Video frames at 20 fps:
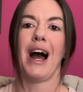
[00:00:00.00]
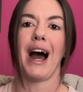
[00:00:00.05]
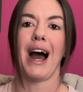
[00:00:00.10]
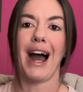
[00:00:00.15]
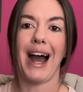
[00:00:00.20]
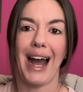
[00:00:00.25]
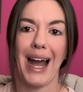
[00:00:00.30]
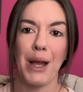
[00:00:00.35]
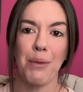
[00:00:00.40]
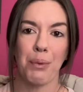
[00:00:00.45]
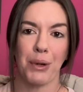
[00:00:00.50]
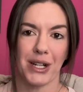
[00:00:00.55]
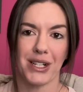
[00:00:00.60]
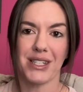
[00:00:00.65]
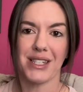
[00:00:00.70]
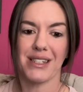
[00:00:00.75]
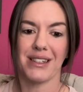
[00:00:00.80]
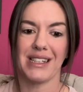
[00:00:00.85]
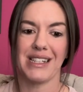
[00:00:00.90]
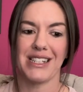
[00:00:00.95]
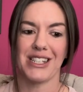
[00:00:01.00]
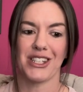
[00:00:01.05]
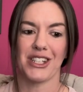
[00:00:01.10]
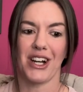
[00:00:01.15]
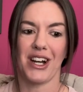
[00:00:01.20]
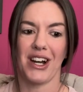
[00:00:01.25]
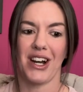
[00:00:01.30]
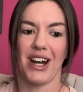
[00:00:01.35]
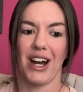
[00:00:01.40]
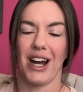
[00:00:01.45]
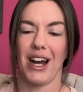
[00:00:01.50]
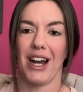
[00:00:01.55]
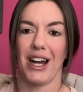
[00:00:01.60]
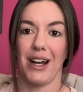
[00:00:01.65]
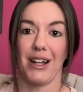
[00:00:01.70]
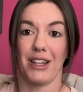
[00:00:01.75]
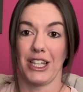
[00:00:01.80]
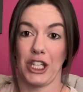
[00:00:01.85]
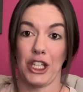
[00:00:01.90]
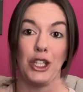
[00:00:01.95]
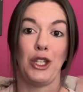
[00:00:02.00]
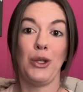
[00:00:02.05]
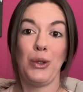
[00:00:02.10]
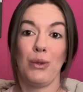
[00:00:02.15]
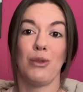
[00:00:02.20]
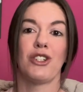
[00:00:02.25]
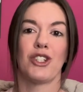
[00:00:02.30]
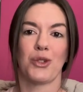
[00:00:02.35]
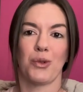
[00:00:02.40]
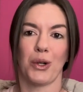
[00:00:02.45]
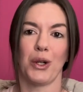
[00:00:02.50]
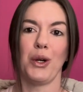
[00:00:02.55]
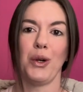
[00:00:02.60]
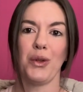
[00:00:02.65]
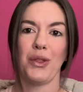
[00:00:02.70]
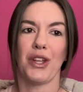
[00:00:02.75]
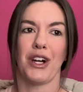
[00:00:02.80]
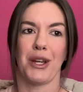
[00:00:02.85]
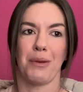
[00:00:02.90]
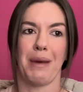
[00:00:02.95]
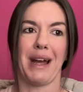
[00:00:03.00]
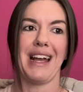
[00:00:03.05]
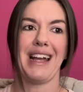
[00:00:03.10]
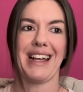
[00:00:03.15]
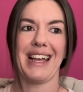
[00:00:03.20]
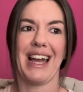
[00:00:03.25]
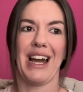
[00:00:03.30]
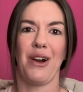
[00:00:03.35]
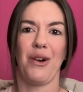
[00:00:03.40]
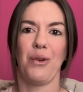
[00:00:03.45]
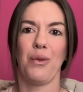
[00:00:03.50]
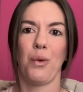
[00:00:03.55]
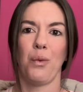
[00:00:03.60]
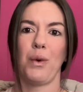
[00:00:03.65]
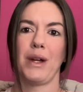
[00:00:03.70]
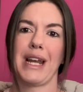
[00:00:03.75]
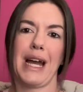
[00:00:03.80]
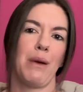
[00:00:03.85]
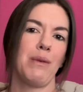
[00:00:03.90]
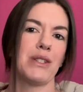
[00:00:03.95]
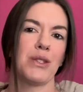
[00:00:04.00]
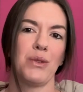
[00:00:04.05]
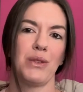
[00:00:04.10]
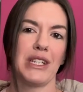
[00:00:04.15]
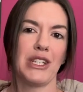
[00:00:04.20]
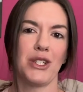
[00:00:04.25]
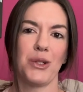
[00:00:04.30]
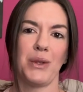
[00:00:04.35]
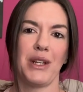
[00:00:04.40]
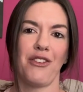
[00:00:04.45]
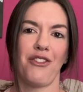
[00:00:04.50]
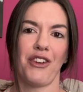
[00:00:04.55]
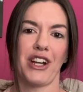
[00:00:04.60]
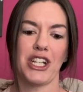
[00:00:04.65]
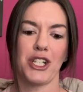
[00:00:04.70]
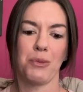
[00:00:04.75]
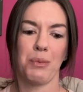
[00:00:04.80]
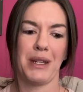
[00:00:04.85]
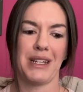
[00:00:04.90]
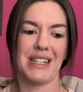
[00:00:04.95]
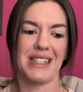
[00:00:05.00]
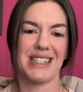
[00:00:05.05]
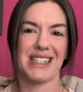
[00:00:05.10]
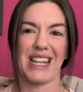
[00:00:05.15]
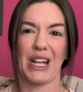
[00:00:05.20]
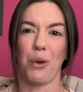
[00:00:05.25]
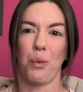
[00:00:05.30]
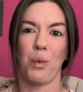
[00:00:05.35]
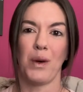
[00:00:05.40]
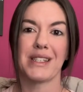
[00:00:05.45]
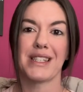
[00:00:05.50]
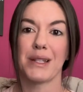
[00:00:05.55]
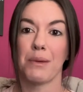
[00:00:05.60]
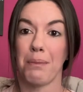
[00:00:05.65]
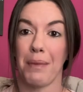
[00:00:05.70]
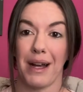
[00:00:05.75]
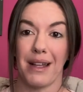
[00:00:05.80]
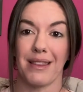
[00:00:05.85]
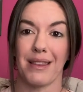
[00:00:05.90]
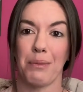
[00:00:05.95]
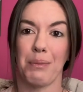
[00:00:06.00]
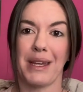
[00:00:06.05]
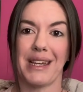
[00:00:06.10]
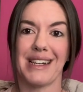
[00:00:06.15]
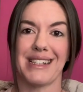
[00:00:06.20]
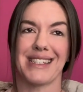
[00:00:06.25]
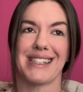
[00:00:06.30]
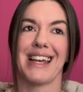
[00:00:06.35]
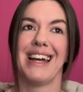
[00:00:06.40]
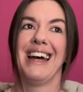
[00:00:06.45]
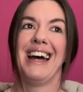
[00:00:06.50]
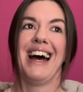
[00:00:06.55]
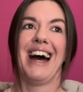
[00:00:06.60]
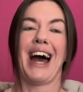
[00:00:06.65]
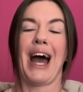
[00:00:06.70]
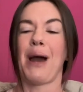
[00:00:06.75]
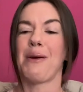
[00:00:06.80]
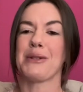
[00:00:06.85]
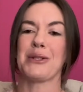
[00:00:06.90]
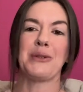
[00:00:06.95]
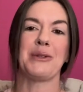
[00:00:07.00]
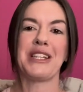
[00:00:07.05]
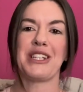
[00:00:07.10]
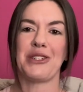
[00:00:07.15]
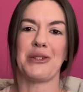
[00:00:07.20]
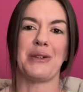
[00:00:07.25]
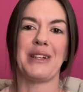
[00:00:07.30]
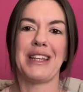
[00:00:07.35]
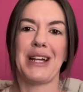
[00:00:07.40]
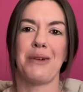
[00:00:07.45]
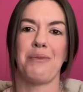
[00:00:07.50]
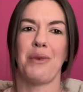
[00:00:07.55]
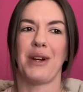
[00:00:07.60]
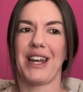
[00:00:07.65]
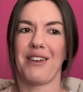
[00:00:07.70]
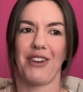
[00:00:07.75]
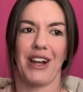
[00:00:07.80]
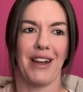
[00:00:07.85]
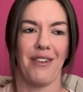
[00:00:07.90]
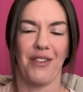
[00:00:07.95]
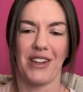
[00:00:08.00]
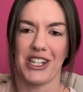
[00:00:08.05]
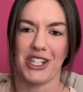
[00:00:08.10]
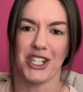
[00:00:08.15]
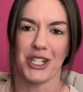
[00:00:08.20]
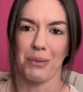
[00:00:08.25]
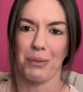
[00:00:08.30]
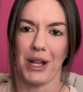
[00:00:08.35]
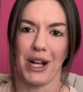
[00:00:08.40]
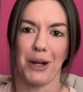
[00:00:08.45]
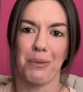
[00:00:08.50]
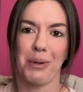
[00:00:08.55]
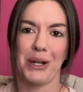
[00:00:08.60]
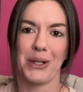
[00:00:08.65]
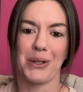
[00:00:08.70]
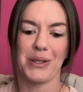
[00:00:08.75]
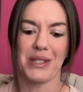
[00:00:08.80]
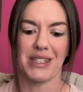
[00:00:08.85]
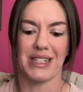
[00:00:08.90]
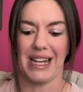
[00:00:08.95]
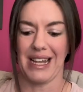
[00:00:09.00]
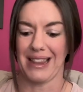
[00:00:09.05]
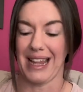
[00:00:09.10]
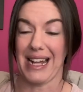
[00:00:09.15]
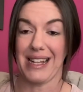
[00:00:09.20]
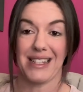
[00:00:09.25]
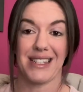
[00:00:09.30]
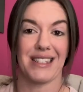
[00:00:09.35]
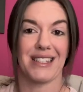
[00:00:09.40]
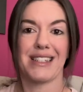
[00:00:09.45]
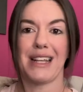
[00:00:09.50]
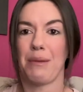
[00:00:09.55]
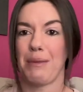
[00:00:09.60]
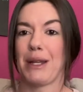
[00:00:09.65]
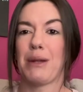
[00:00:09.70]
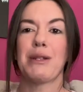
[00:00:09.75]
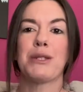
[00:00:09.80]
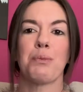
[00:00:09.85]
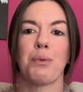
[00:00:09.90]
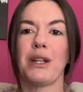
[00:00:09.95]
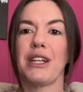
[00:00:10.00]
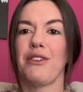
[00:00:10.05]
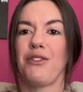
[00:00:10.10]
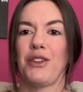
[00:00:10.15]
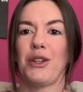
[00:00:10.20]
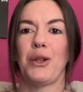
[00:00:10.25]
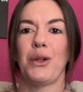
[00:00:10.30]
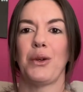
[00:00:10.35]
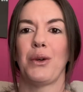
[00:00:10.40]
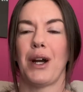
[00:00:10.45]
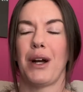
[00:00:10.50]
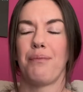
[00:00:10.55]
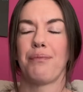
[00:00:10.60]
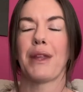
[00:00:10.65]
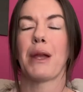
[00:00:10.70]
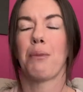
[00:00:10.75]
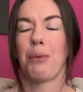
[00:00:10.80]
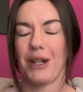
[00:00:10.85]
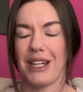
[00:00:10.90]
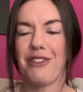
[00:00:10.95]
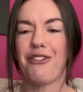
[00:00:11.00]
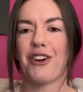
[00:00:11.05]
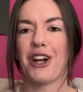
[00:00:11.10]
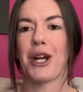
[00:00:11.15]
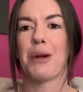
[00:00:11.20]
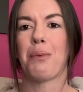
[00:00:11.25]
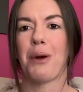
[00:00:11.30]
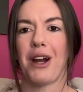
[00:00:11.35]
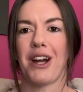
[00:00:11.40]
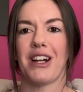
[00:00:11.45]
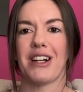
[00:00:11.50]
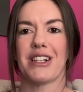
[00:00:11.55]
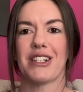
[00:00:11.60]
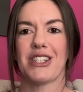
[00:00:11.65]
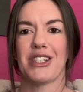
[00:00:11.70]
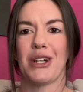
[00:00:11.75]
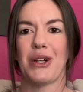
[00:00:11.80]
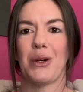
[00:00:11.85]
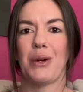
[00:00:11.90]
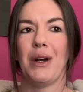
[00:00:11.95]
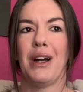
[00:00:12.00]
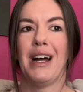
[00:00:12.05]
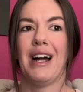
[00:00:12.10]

I personally saw huge growth on my account when I was only doing fresh pins like once a month, because I was only doing them whenever I finished a blog post. And it was pretty far apart. So